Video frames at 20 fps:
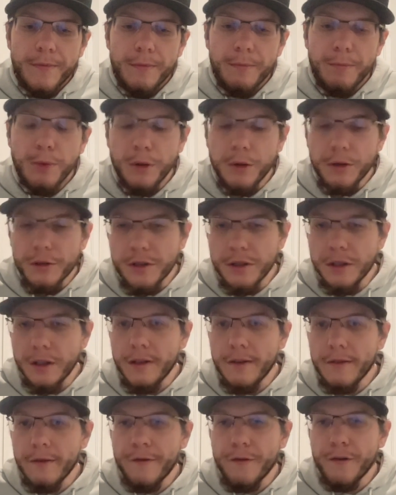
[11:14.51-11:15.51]

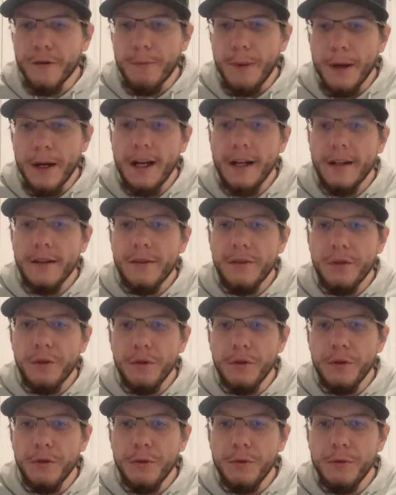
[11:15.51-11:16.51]
pushing for Pat
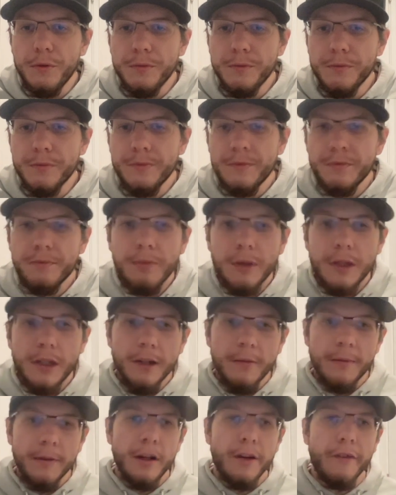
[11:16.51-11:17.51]
to
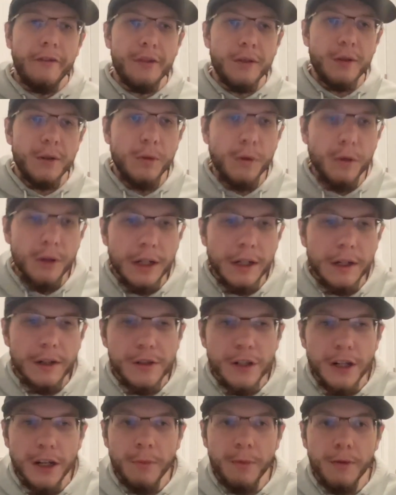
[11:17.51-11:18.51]
become the offensive coordinator
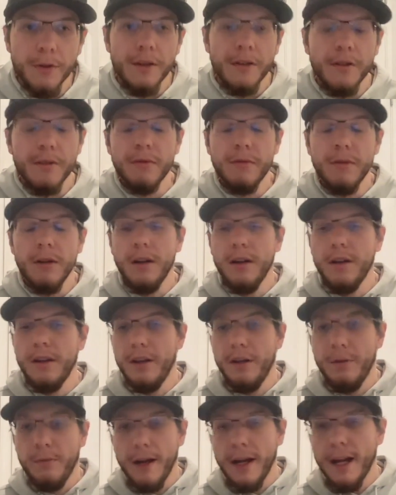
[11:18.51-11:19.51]
job when
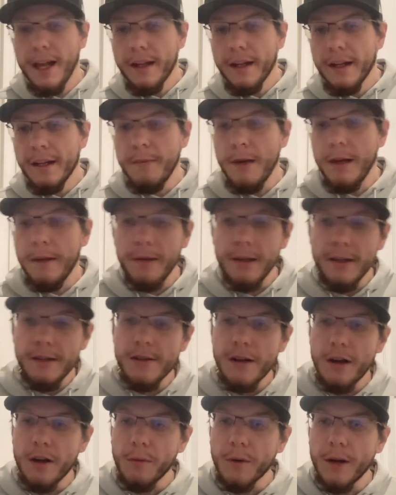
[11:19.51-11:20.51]
in reality, maybe he's
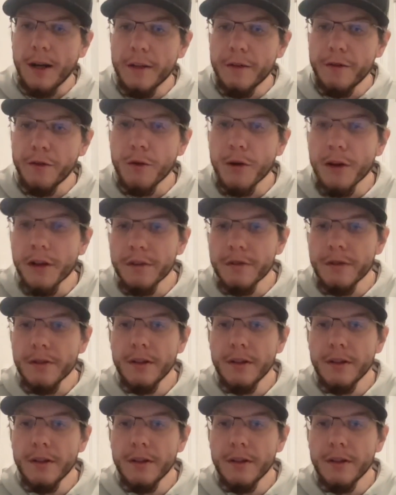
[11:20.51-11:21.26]
not ready for it,